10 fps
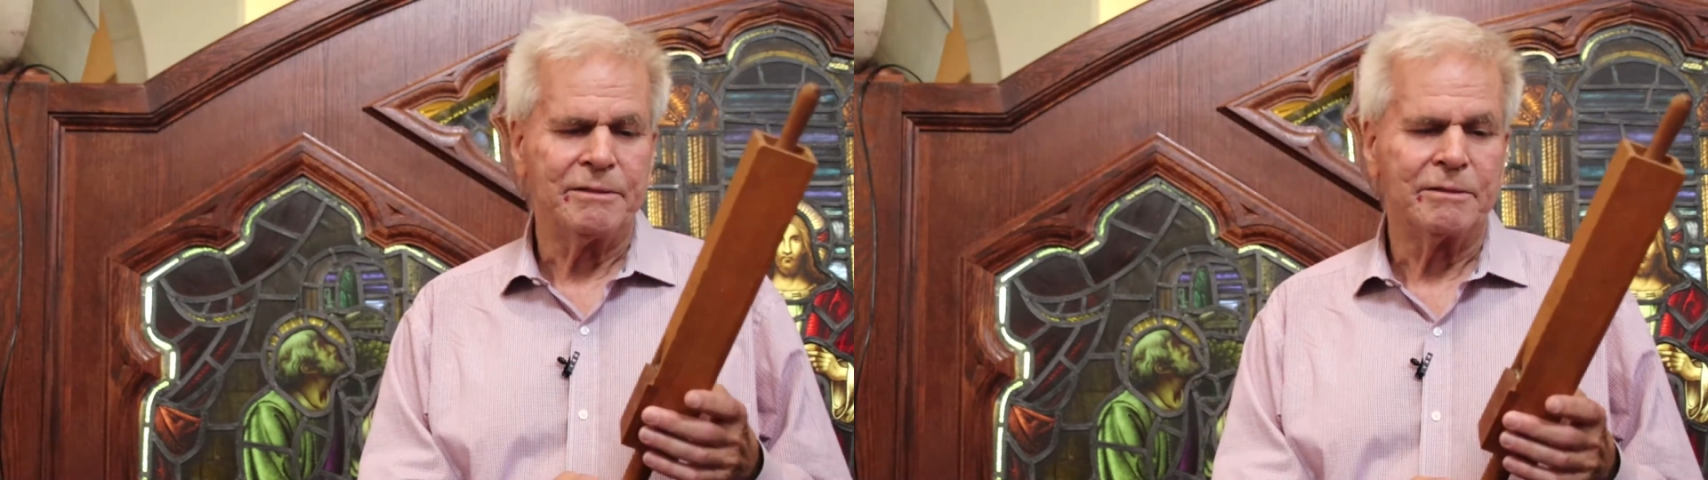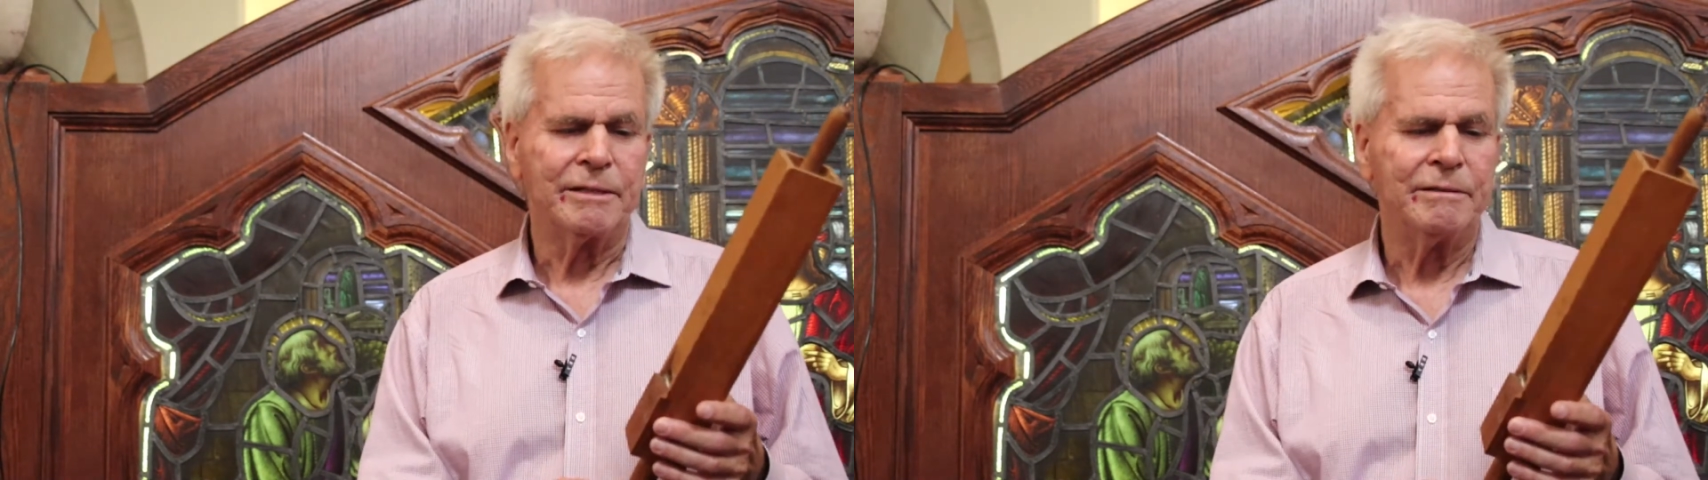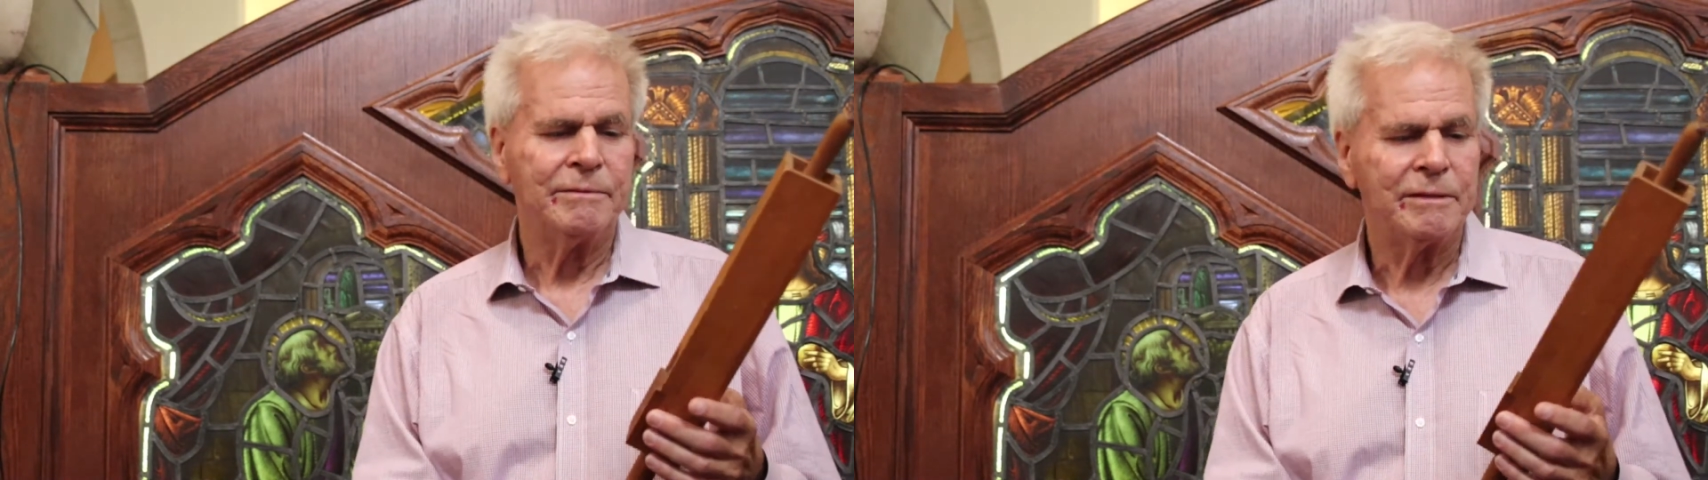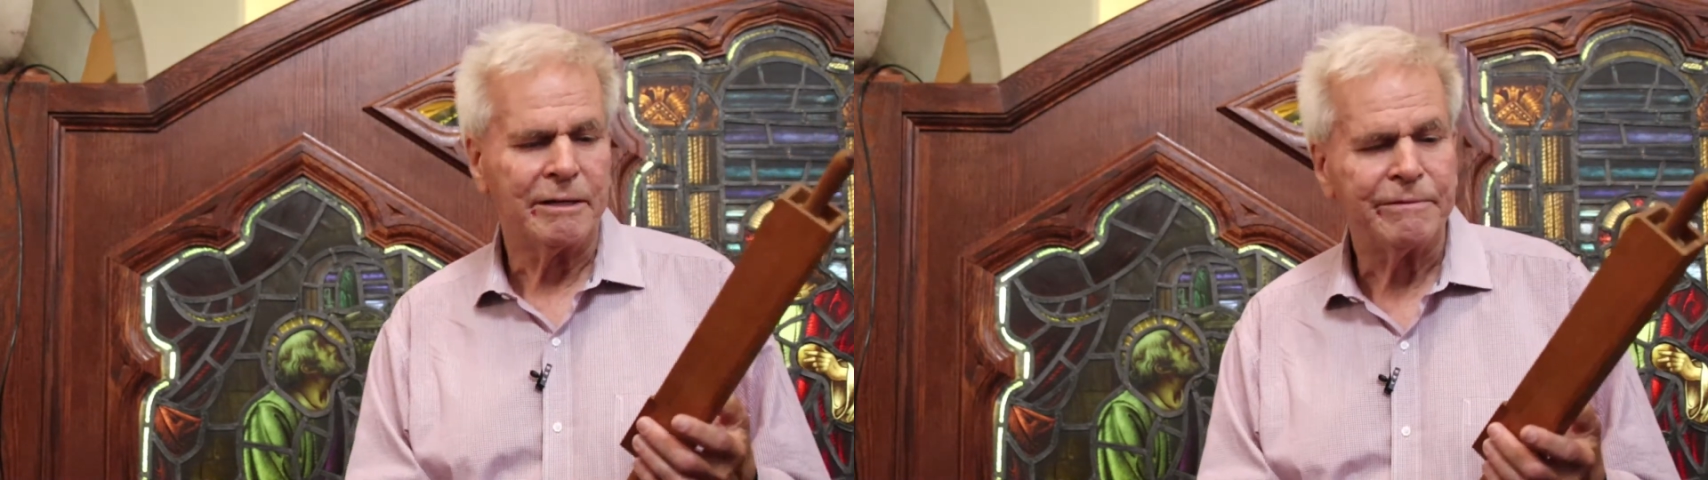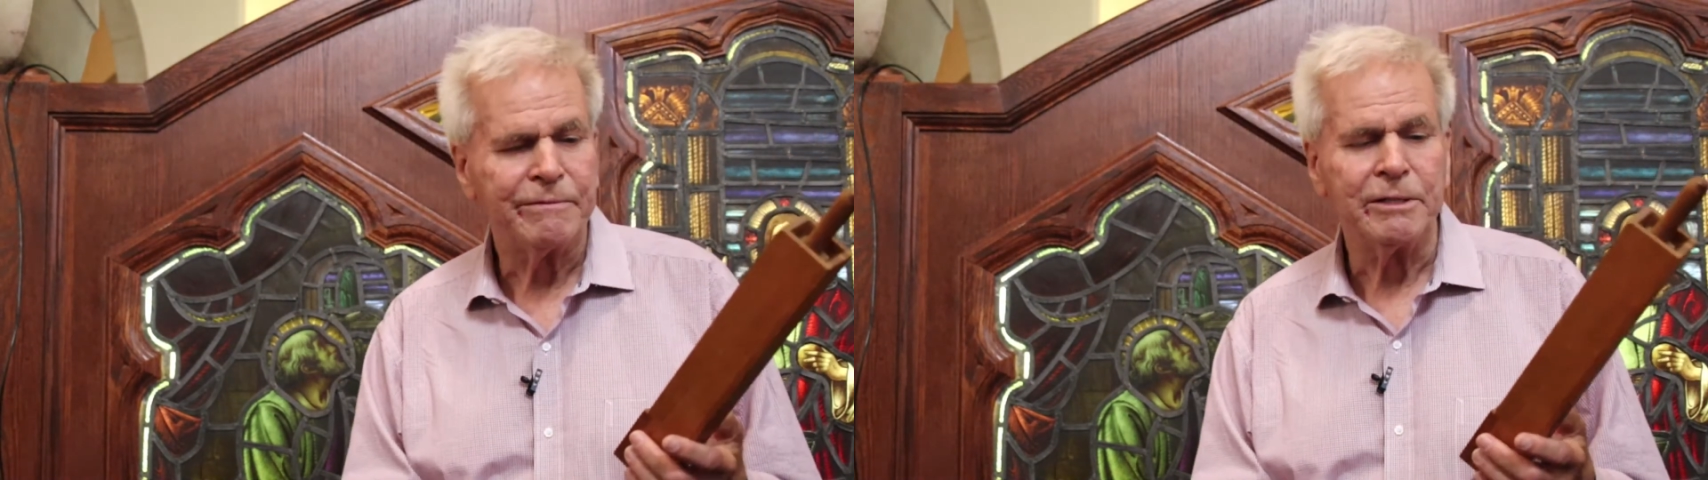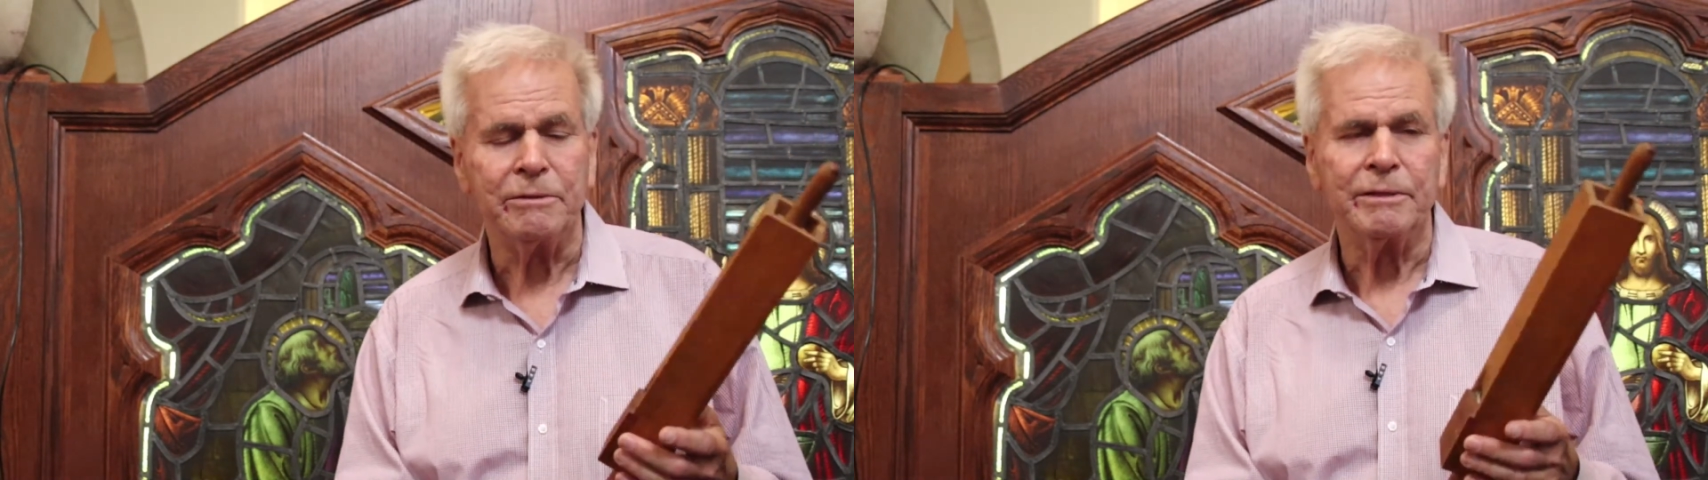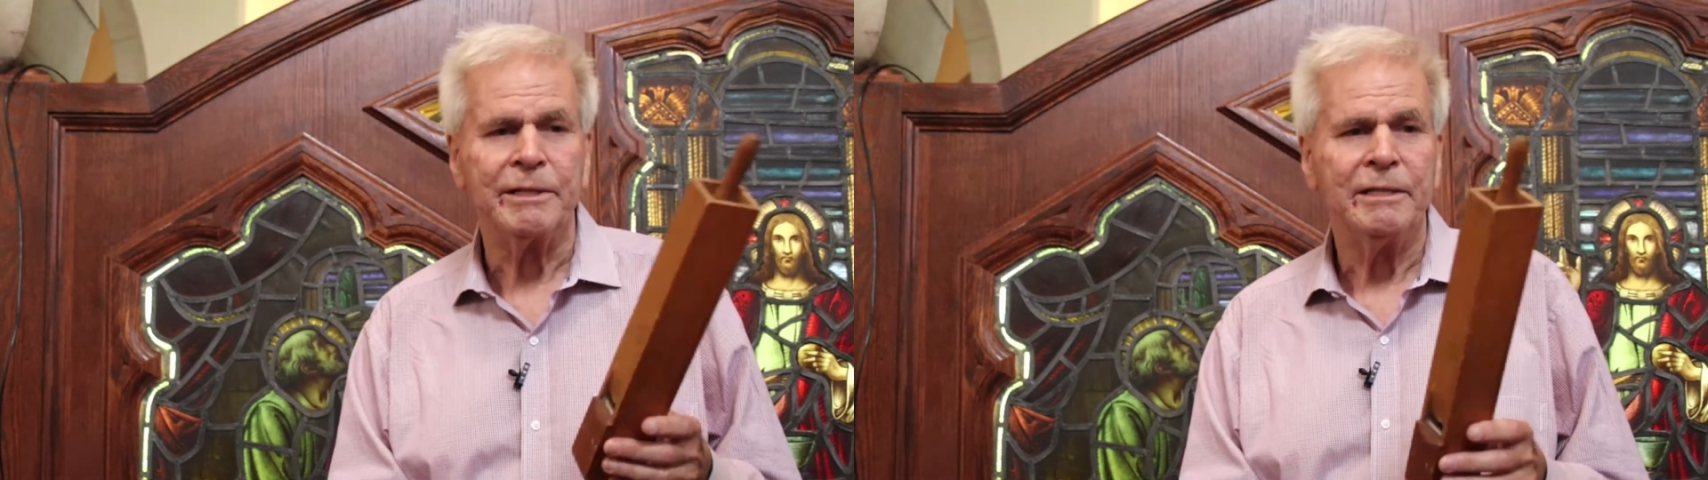or a flute.